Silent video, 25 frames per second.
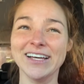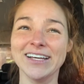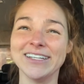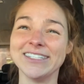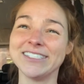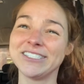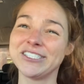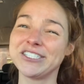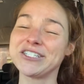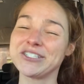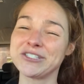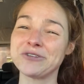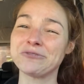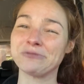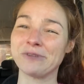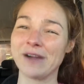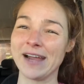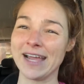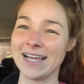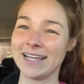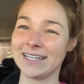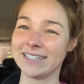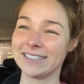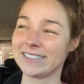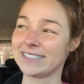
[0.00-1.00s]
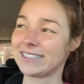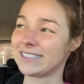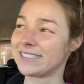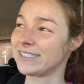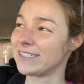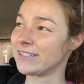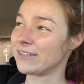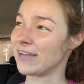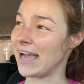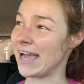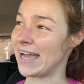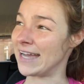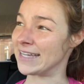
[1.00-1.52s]
It's just a rant
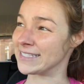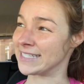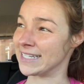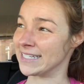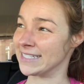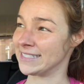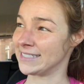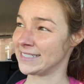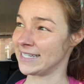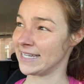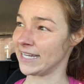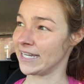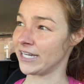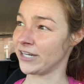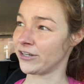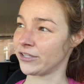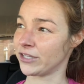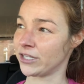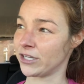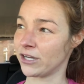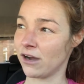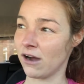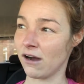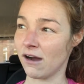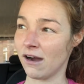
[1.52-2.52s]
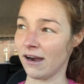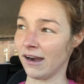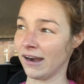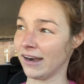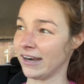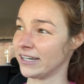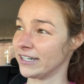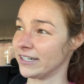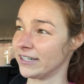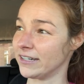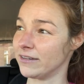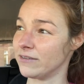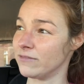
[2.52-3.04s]
as I sit here in the
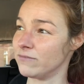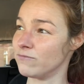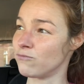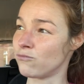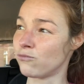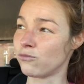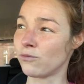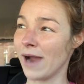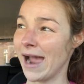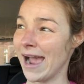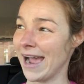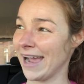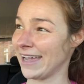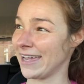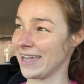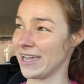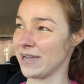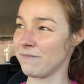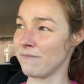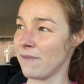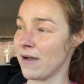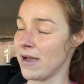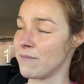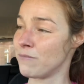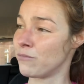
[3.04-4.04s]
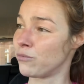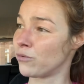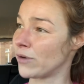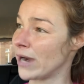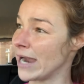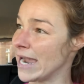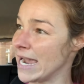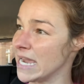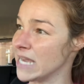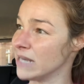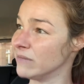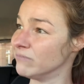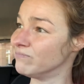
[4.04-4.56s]
car, racking my
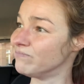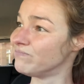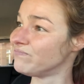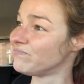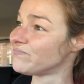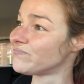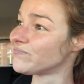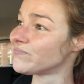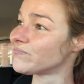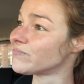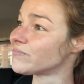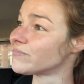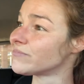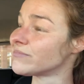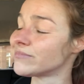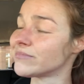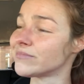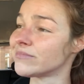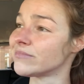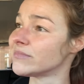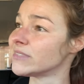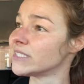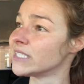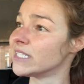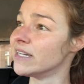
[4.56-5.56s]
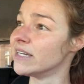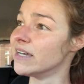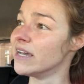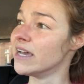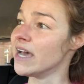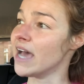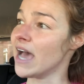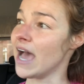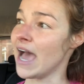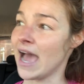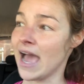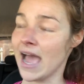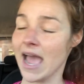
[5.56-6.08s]
brain
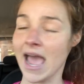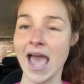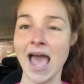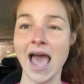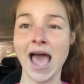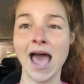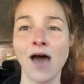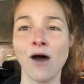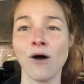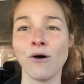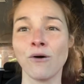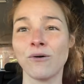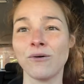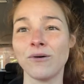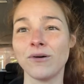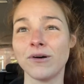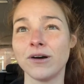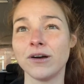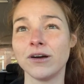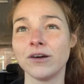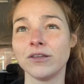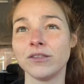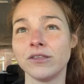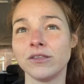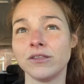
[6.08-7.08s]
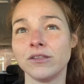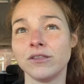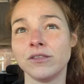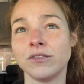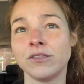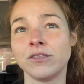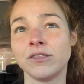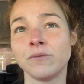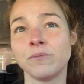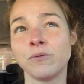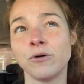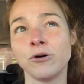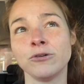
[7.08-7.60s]
at how
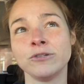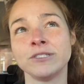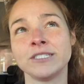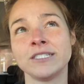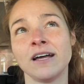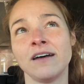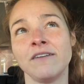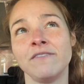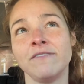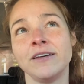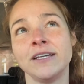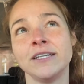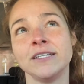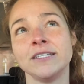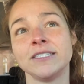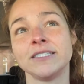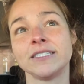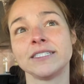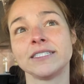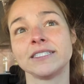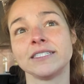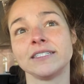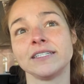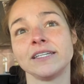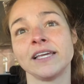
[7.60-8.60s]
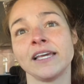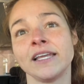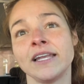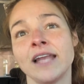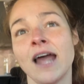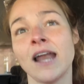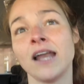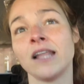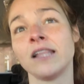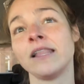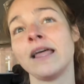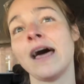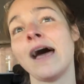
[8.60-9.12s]
the post office
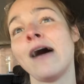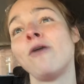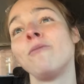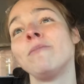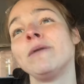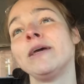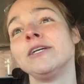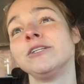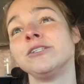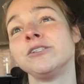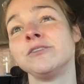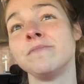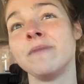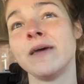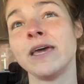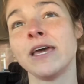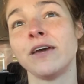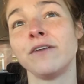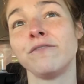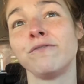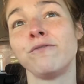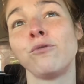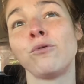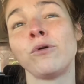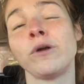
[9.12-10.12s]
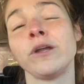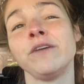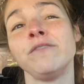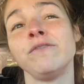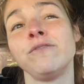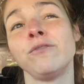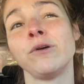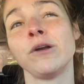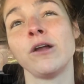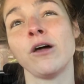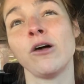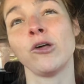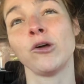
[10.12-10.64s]
cannot allow me to make a
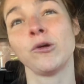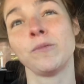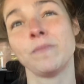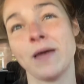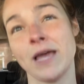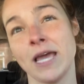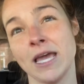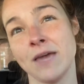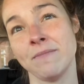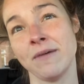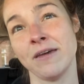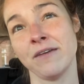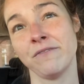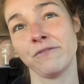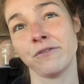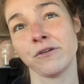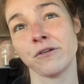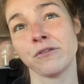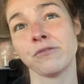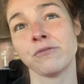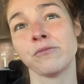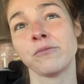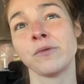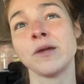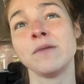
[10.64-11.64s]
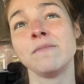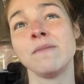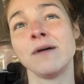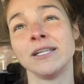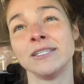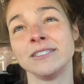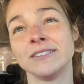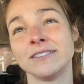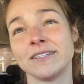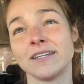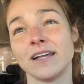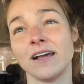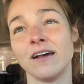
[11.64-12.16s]
$44 payment for 3
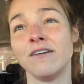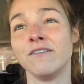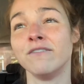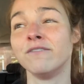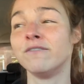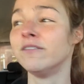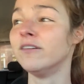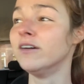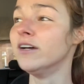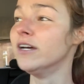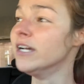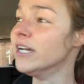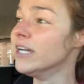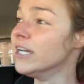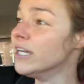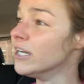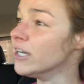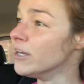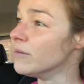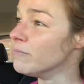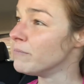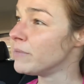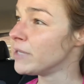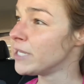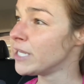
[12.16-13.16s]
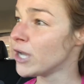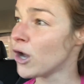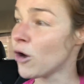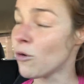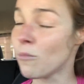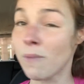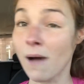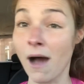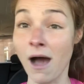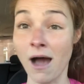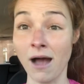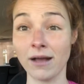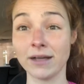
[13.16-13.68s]
months of P.O.
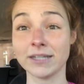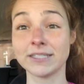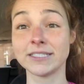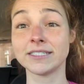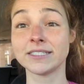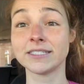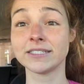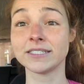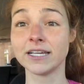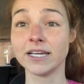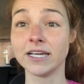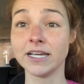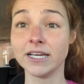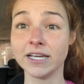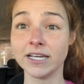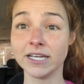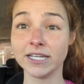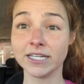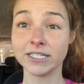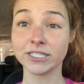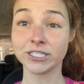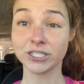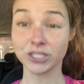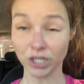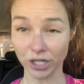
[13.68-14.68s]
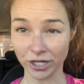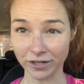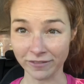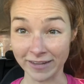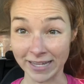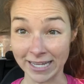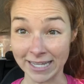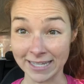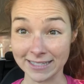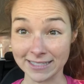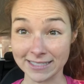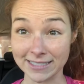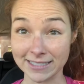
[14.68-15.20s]
Box
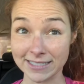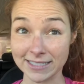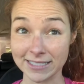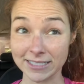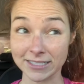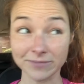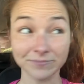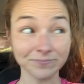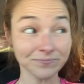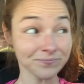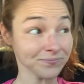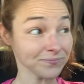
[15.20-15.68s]
service